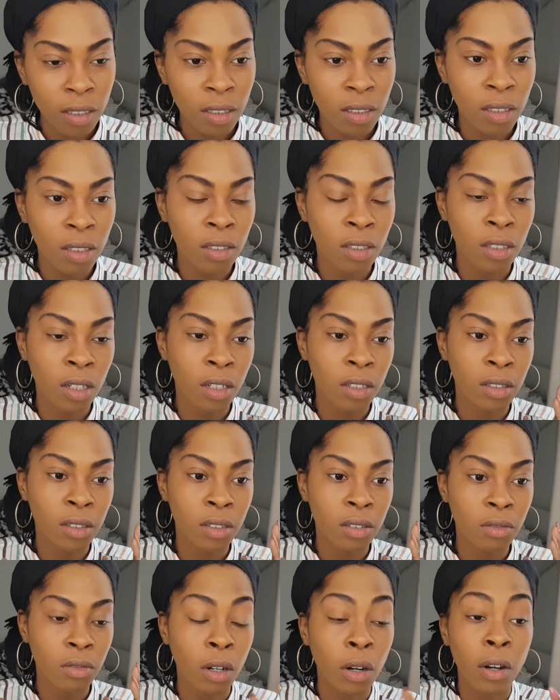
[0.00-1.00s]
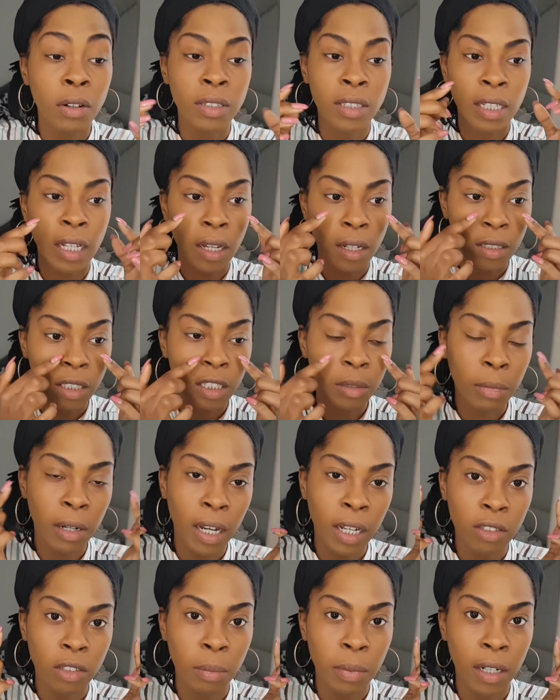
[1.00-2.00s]
So, well, I'll set under my
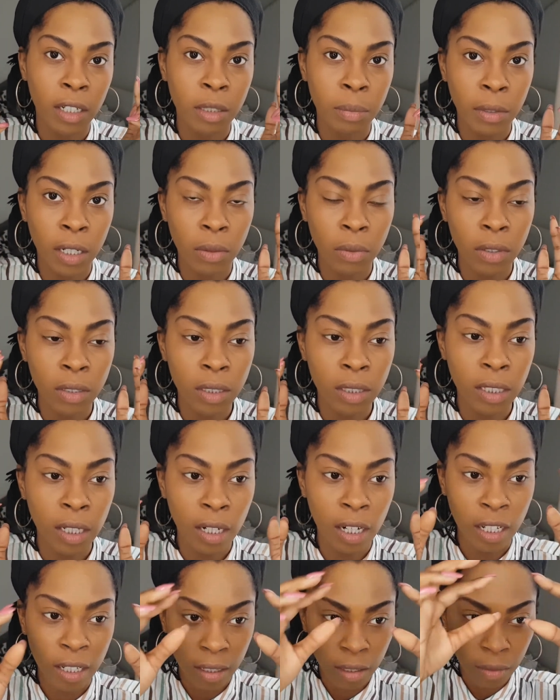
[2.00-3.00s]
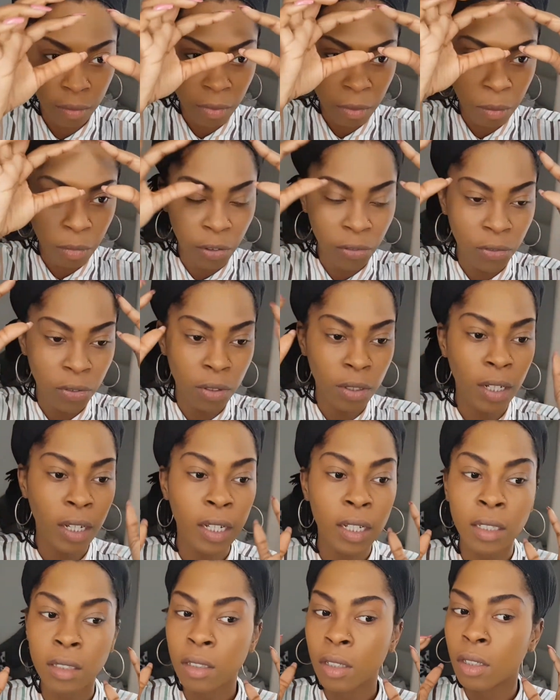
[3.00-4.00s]
eyes with powder, but I won't set like my
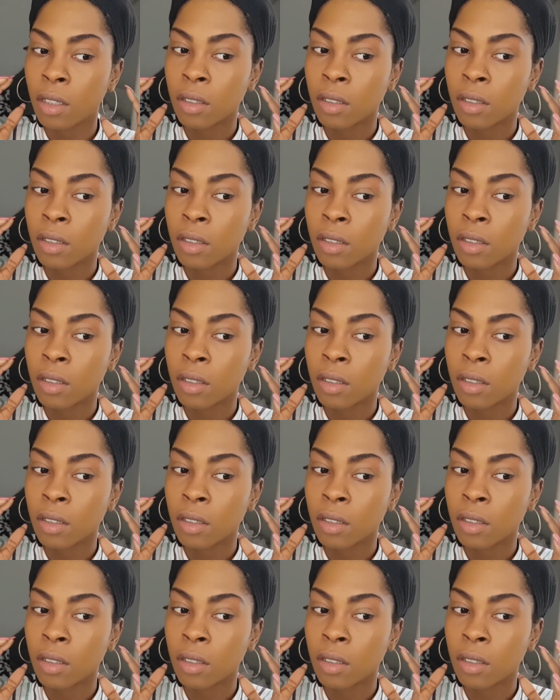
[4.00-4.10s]
forehead